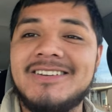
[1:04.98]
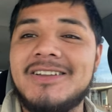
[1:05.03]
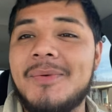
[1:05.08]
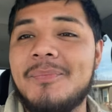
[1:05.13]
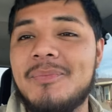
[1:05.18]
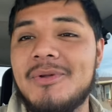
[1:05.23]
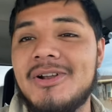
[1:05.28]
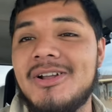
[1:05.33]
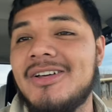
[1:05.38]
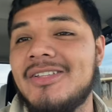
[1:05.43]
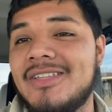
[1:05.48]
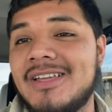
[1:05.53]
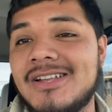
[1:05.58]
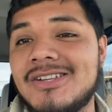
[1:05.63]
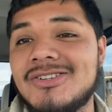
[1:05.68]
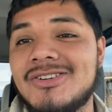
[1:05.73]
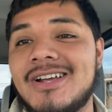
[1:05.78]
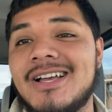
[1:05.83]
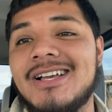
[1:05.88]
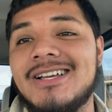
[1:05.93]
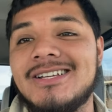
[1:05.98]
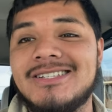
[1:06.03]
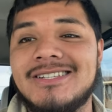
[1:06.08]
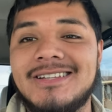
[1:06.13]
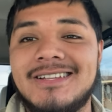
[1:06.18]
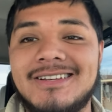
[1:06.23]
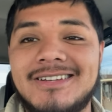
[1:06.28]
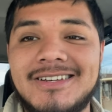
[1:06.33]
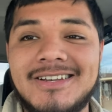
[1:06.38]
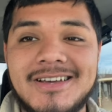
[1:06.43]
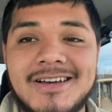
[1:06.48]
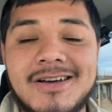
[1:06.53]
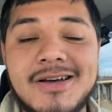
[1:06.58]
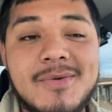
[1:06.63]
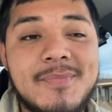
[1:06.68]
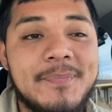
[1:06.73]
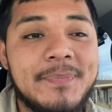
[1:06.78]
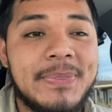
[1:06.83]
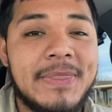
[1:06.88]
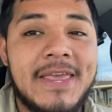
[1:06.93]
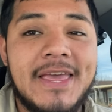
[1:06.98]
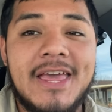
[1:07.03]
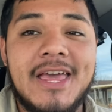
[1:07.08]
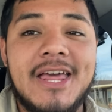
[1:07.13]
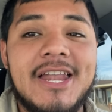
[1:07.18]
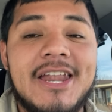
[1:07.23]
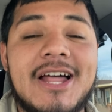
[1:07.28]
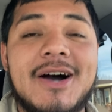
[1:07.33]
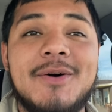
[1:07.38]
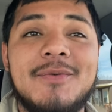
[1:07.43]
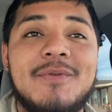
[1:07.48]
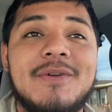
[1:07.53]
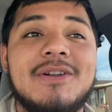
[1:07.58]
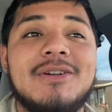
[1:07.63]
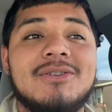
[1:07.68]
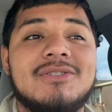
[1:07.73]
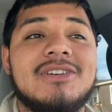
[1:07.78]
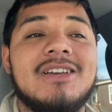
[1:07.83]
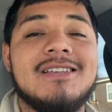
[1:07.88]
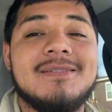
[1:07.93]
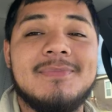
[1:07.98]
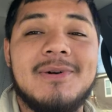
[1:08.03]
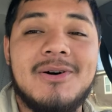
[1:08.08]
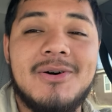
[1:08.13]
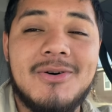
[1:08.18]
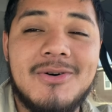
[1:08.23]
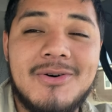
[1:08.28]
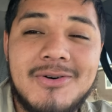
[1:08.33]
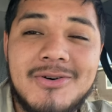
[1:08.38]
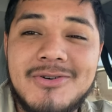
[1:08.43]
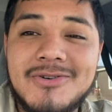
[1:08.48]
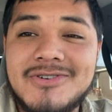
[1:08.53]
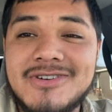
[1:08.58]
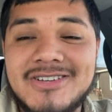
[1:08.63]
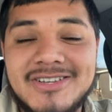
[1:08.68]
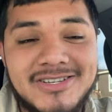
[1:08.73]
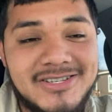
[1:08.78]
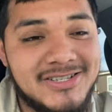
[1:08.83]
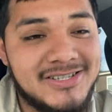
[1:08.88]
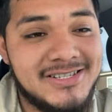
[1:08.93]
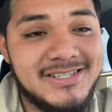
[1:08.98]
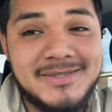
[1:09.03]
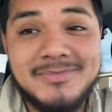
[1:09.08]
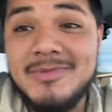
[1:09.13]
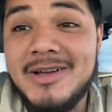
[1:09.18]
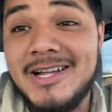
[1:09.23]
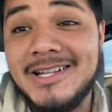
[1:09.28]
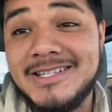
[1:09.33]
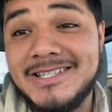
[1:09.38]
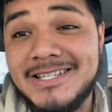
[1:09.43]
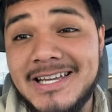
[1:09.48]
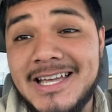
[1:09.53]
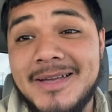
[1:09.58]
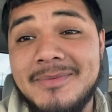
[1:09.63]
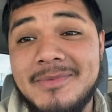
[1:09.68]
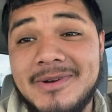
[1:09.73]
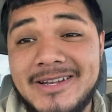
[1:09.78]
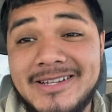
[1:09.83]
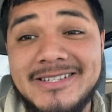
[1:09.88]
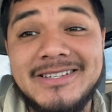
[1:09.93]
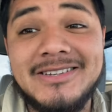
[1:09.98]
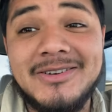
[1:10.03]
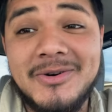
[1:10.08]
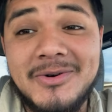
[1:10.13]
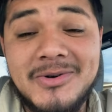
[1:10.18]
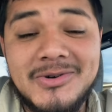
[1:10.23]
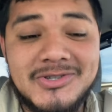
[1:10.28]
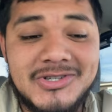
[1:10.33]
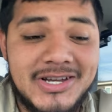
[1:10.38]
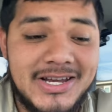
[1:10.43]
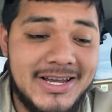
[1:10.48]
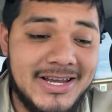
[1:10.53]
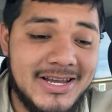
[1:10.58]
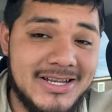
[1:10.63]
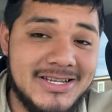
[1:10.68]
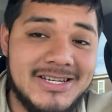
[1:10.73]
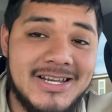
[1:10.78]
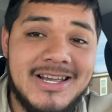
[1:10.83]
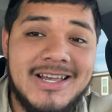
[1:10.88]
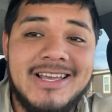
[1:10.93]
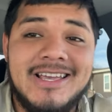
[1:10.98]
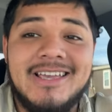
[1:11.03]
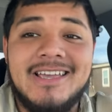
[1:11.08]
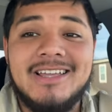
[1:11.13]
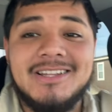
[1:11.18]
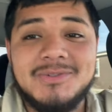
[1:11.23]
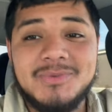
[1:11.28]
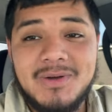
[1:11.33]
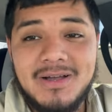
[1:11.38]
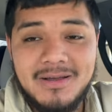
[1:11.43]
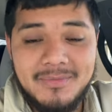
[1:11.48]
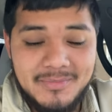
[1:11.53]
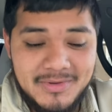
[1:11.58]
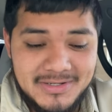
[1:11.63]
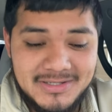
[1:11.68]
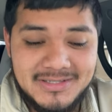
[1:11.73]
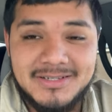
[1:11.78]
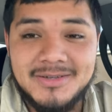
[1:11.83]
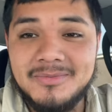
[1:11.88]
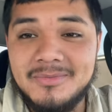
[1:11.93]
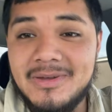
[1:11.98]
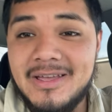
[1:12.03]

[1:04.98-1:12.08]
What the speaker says: dumping all that trash in the dump. Now I'm finna go change my oil, cause it's about time I need the oil change. Hence why I'm in some